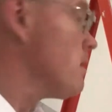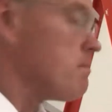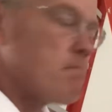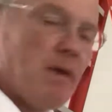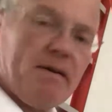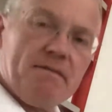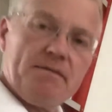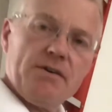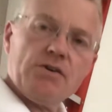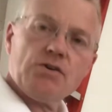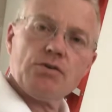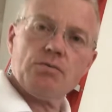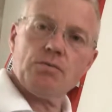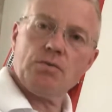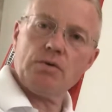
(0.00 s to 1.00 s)
my
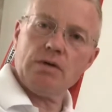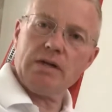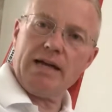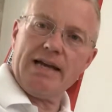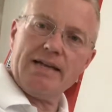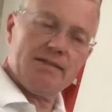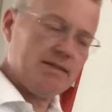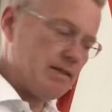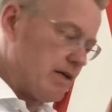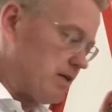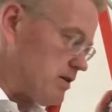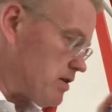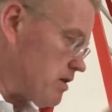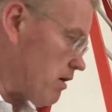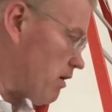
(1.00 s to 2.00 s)
feature wall is
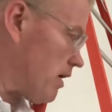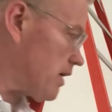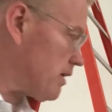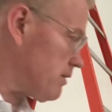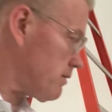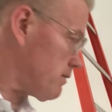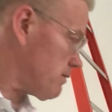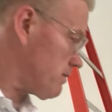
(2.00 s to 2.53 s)
9